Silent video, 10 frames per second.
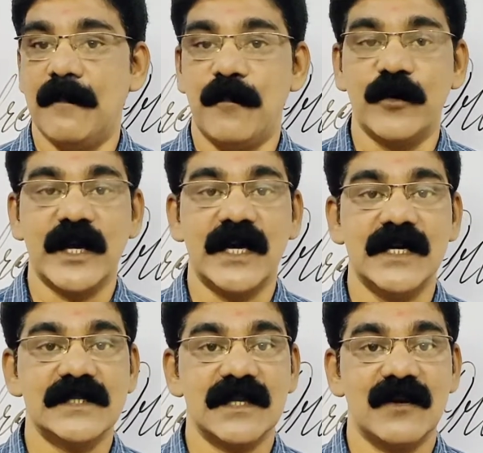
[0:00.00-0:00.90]
put
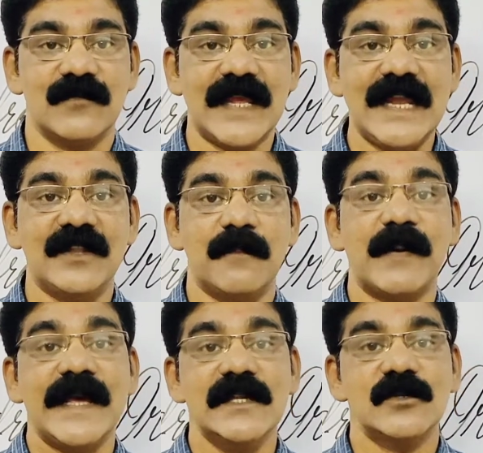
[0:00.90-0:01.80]
herself in the
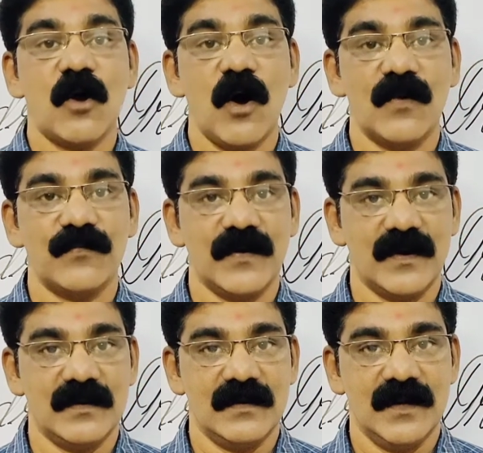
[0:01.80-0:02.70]
place of
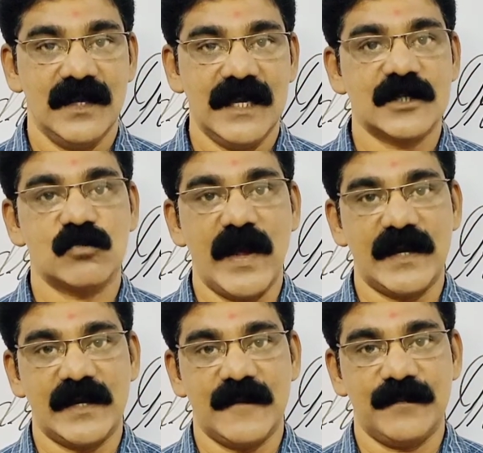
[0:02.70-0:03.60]

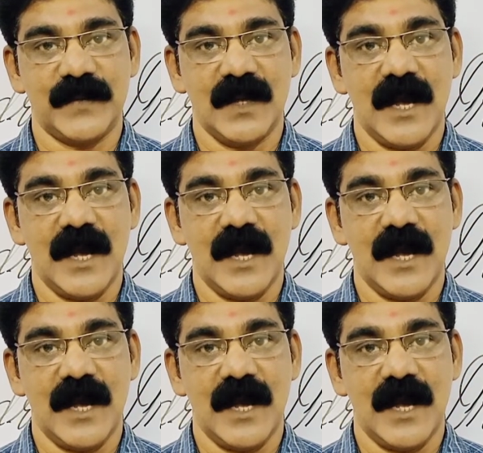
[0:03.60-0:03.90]
Wanda